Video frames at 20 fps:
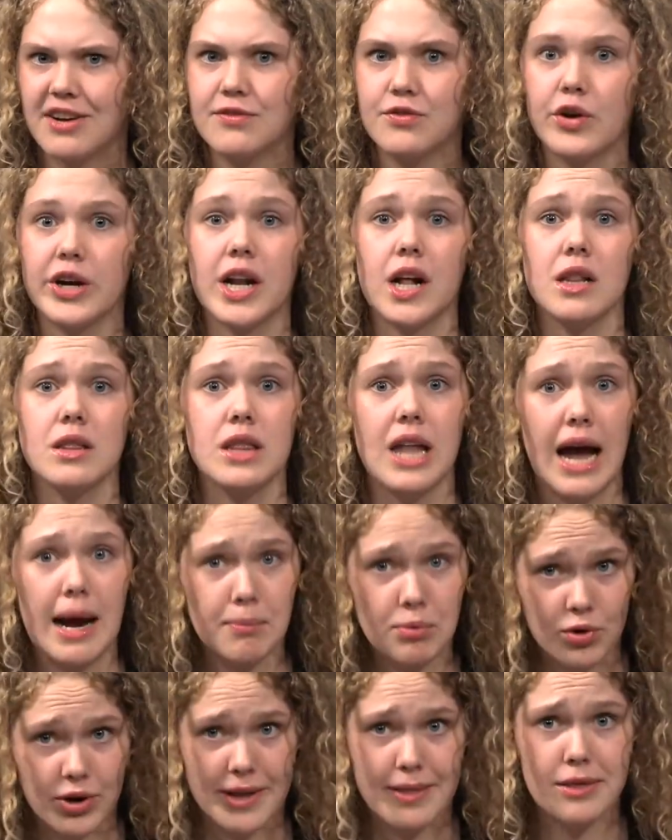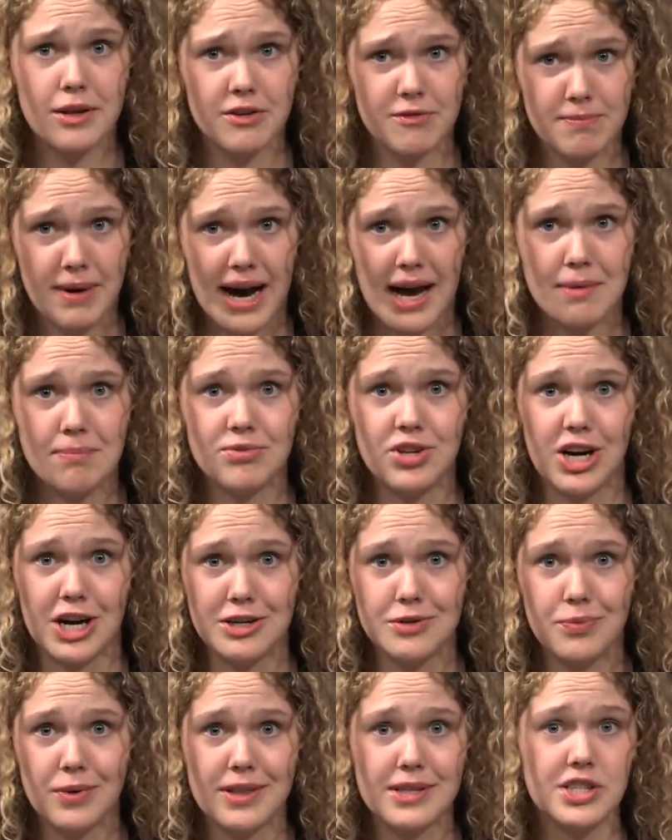and avoid a labyrinth of bad
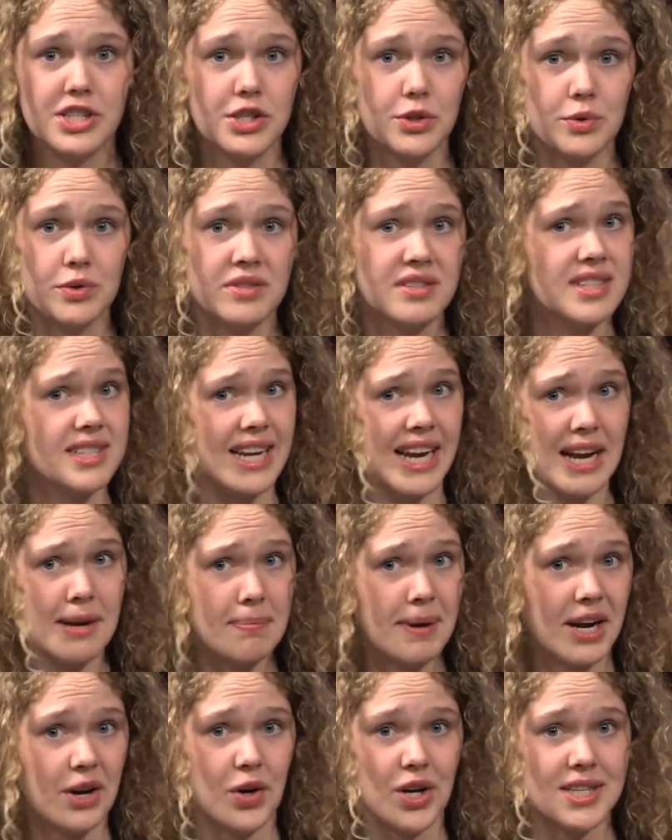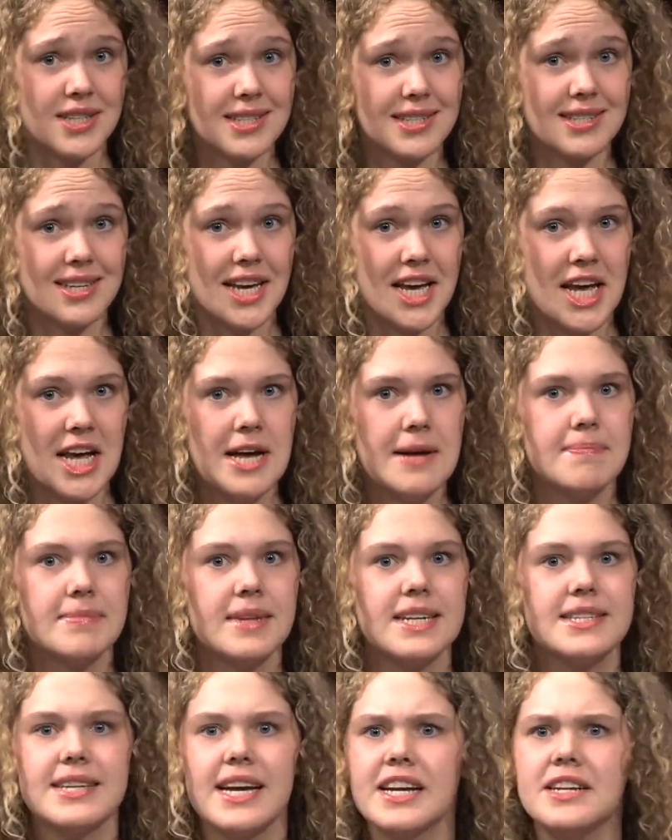blood with students and parents.
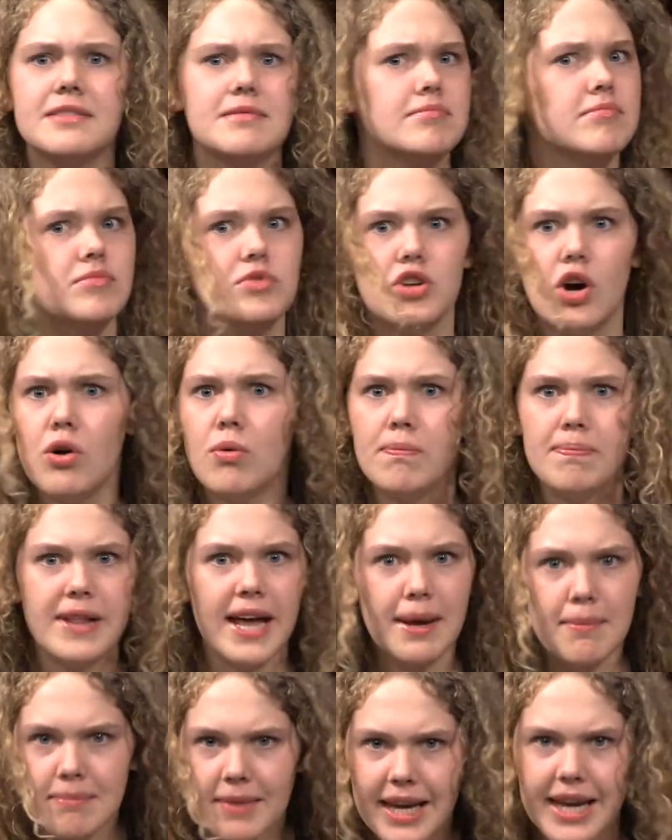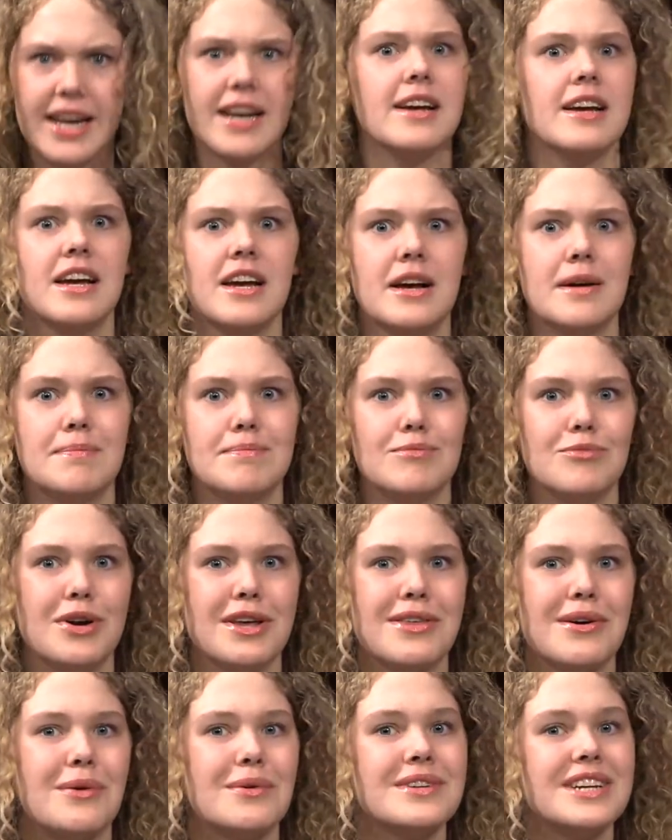They said, "Don't blame me.
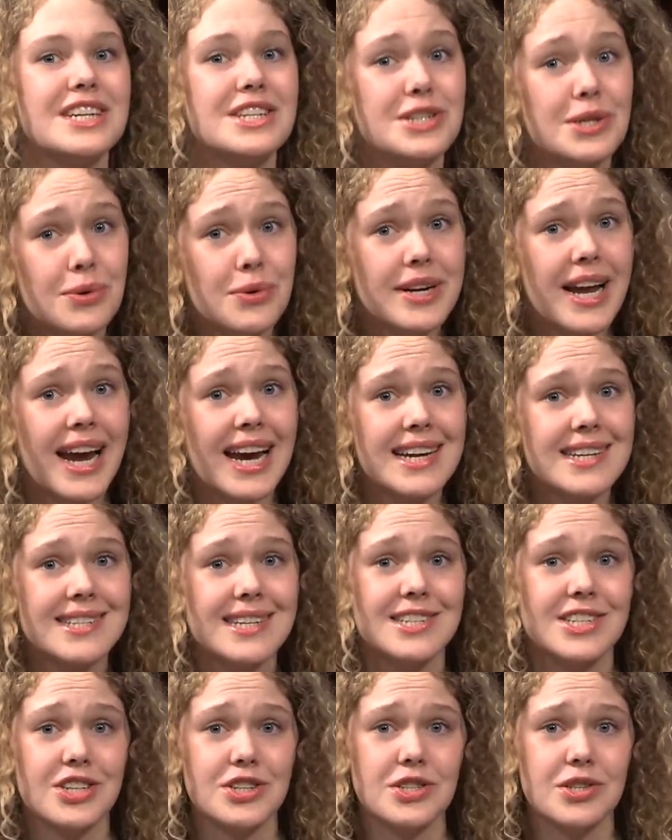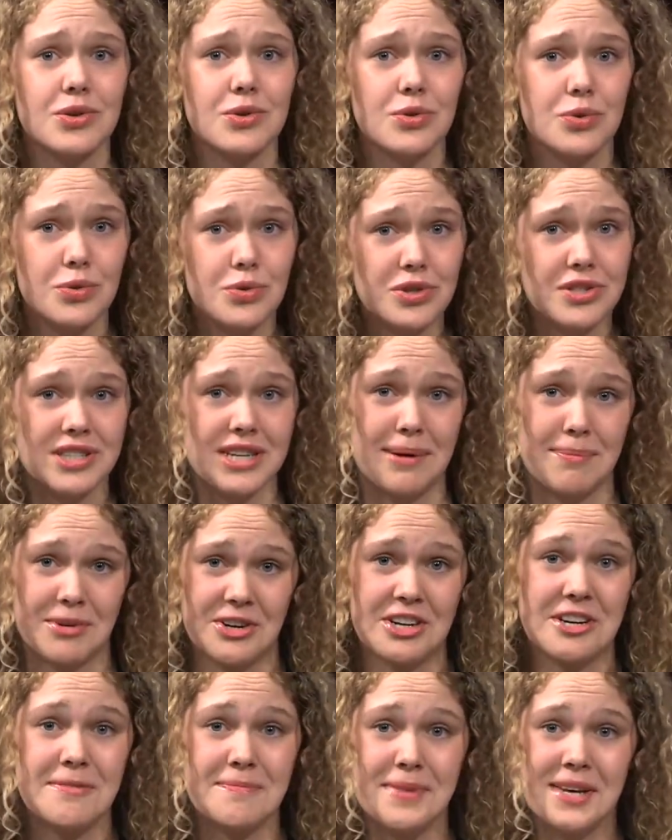With only 2 days until cool
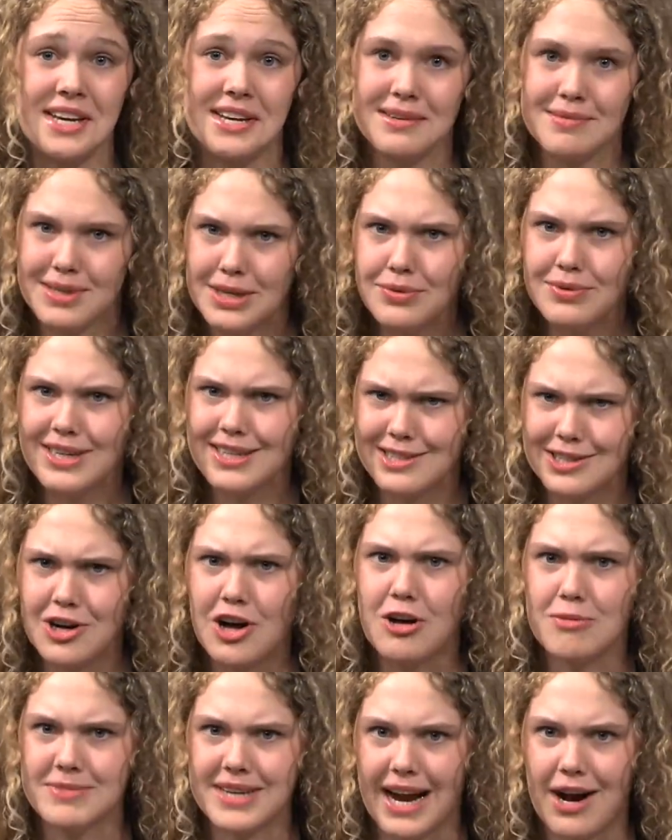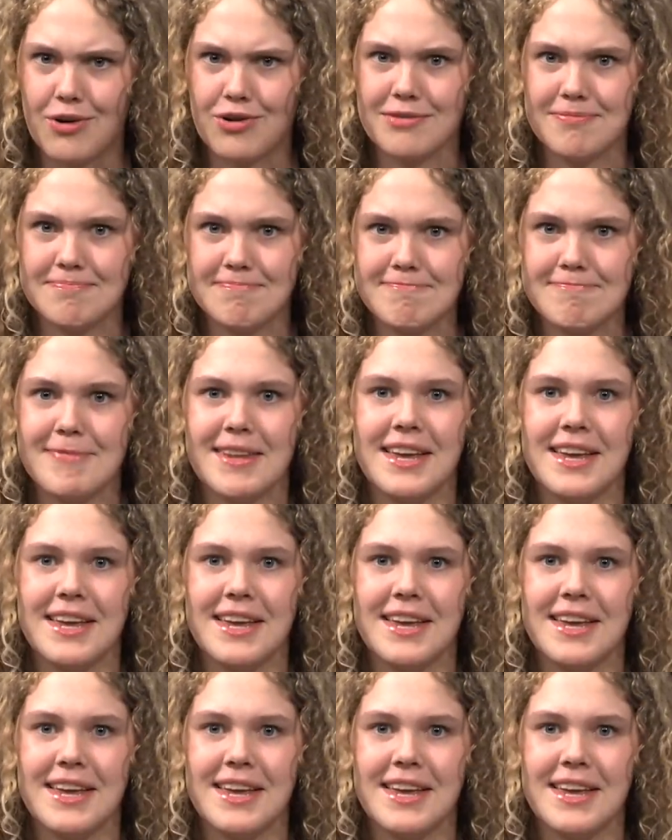summer, you need to calm down."